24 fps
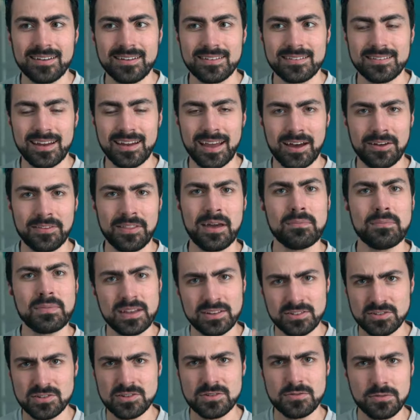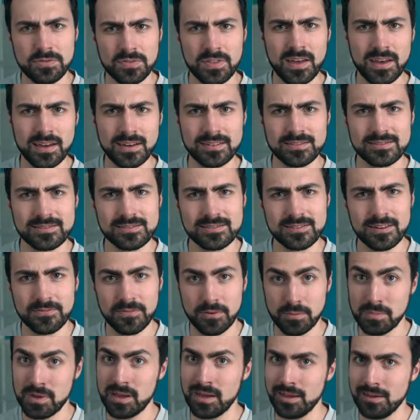Now that meant two things for
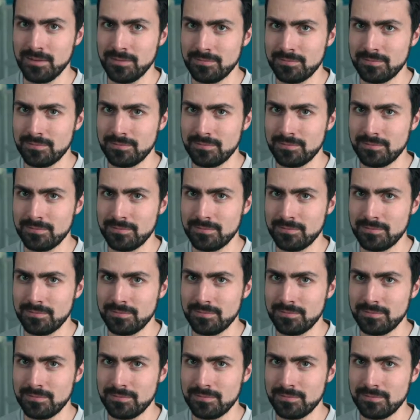me.